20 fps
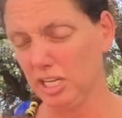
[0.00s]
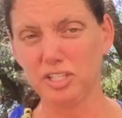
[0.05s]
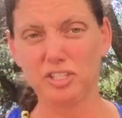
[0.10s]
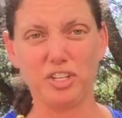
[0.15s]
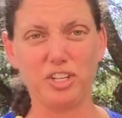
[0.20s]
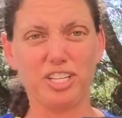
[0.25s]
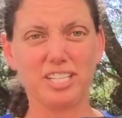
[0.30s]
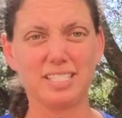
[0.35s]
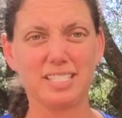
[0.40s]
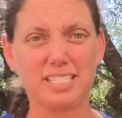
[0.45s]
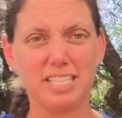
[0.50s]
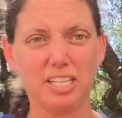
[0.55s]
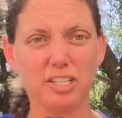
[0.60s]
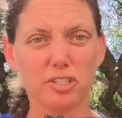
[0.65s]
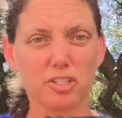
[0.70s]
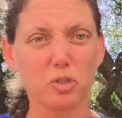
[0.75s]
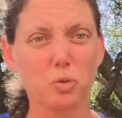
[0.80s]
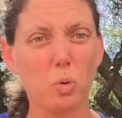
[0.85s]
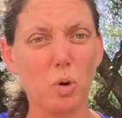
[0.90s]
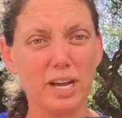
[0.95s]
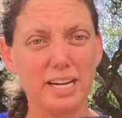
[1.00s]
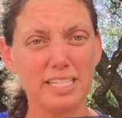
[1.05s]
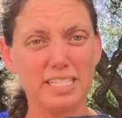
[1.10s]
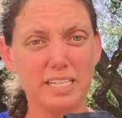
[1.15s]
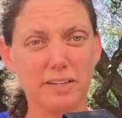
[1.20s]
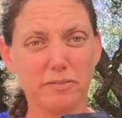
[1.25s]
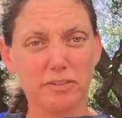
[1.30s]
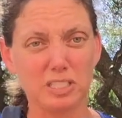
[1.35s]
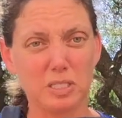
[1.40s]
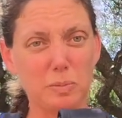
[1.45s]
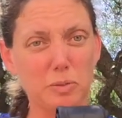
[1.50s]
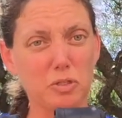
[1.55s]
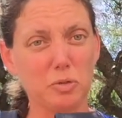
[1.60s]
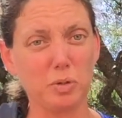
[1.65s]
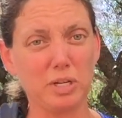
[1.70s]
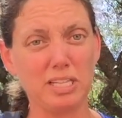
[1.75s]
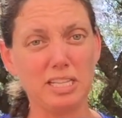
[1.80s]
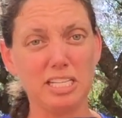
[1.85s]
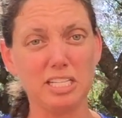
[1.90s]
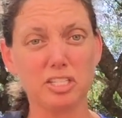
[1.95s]
So you can see there's quite a difference
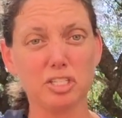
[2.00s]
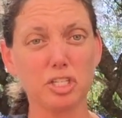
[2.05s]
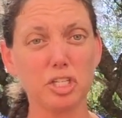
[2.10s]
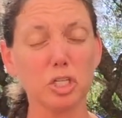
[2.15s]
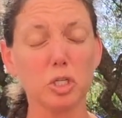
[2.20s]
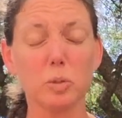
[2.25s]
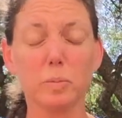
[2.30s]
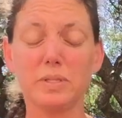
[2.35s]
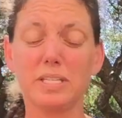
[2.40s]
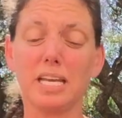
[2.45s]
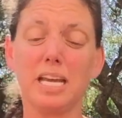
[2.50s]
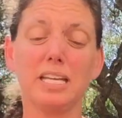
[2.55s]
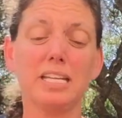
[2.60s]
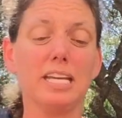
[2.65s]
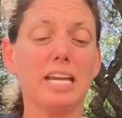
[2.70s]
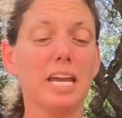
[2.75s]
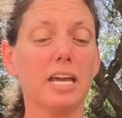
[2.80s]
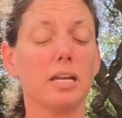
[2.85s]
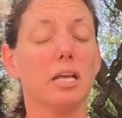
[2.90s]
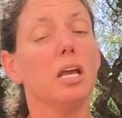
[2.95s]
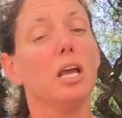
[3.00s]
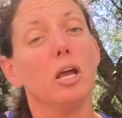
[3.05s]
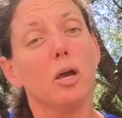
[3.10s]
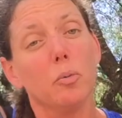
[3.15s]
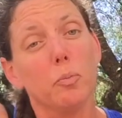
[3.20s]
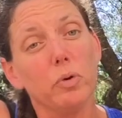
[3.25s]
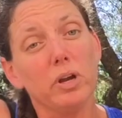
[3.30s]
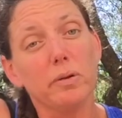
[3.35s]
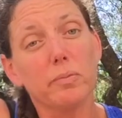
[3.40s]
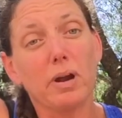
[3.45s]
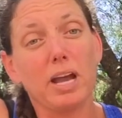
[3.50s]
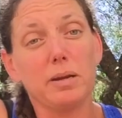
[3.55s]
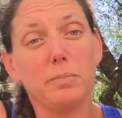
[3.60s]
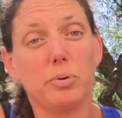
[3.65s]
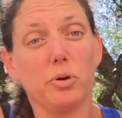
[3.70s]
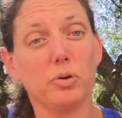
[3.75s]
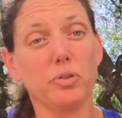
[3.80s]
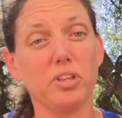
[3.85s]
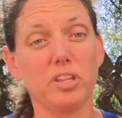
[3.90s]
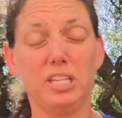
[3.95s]
between these tubes, and yet we ride
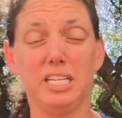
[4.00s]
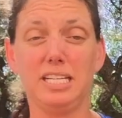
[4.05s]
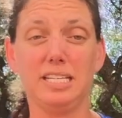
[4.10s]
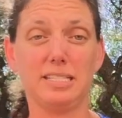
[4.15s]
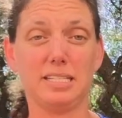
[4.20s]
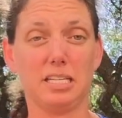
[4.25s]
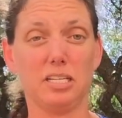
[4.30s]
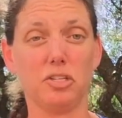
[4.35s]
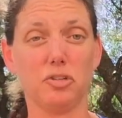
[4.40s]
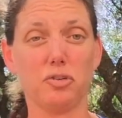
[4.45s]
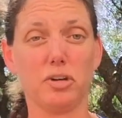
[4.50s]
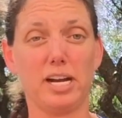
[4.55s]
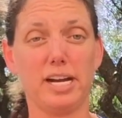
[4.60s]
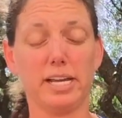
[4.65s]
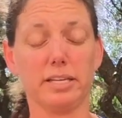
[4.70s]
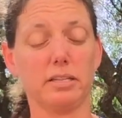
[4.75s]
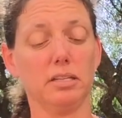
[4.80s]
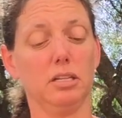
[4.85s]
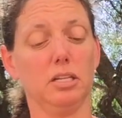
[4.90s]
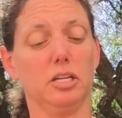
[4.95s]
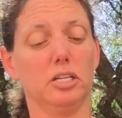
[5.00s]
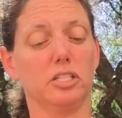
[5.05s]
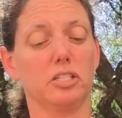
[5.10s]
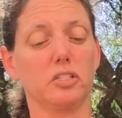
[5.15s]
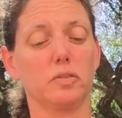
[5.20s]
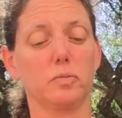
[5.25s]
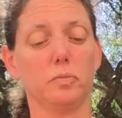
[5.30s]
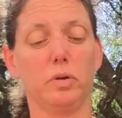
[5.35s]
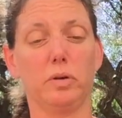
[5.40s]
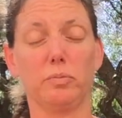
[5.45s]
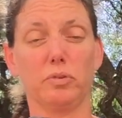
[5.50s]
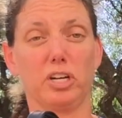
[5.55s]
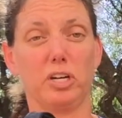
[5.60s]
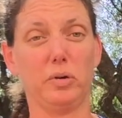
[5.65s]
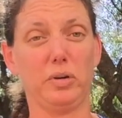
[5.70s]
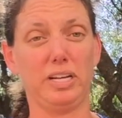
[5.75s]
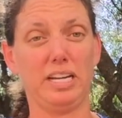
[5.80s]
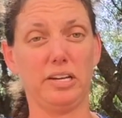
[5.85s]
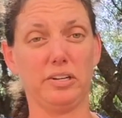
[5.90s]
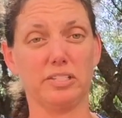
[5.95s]
both of these in triathlons when we're
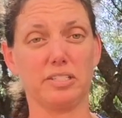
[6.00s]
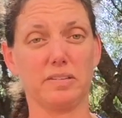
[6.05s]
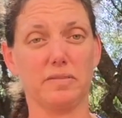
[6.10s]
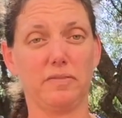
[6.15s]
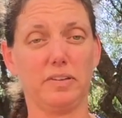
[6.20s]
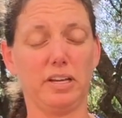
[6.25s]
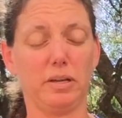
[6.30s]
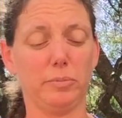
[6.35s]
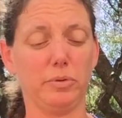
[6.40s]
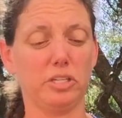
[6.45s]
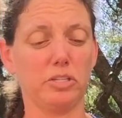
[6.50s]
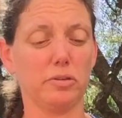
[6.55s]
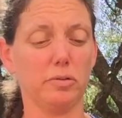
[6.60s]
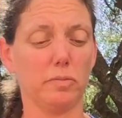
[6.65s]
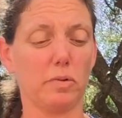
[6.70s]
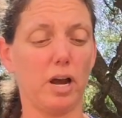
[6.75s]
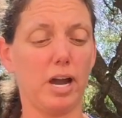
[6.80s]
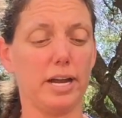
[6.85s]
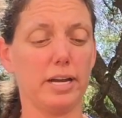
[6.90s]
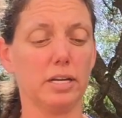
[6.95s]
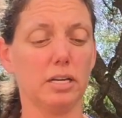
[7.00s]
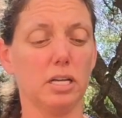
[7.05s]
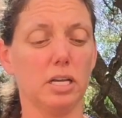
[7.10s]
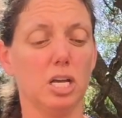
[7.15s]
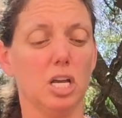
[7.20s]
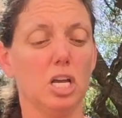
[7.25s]
going out as a family to ride.